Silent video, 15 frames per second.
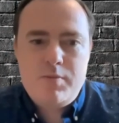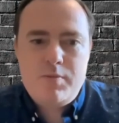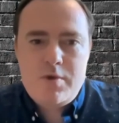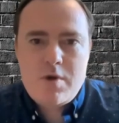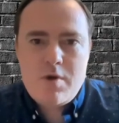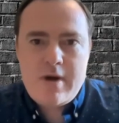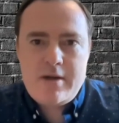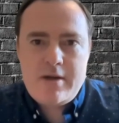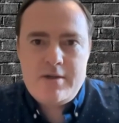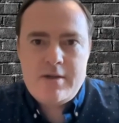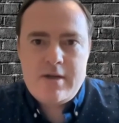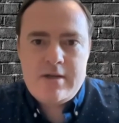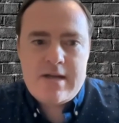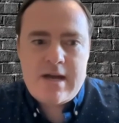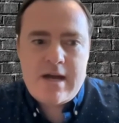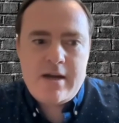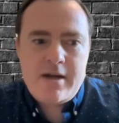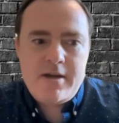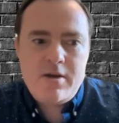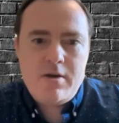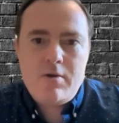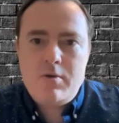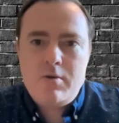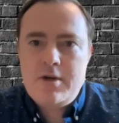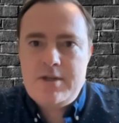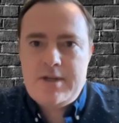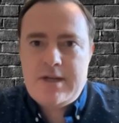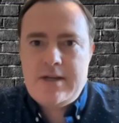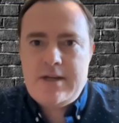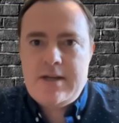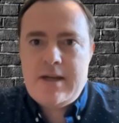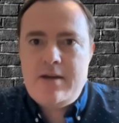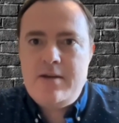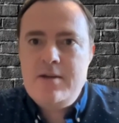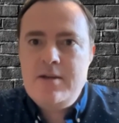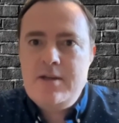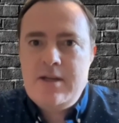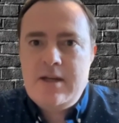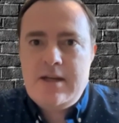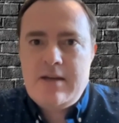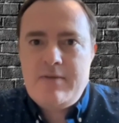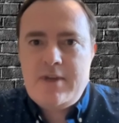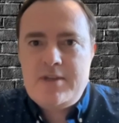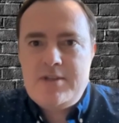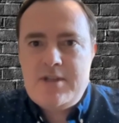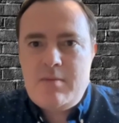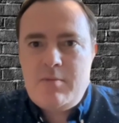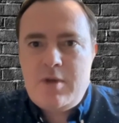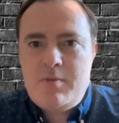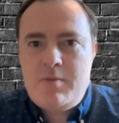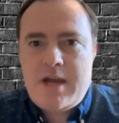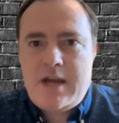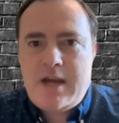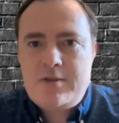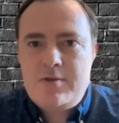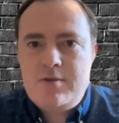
go on a .io or a .net and have that same impact.